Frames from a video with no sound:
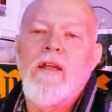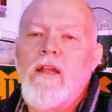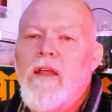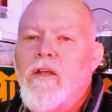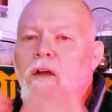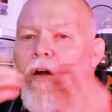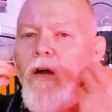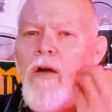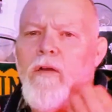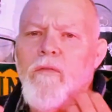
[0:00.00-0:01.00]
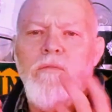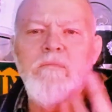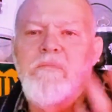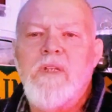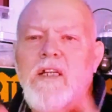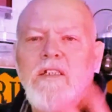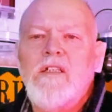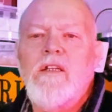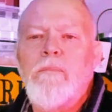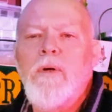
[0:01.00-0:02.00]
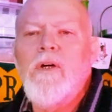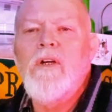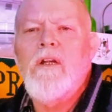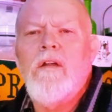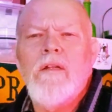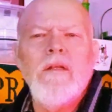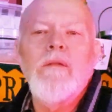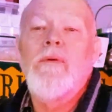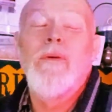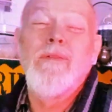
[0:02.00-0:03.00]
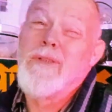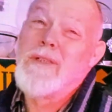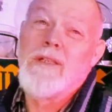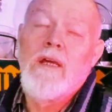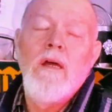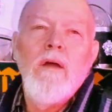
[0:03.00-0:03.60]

And, you know, I tasted the burger, and I told my wife, I said,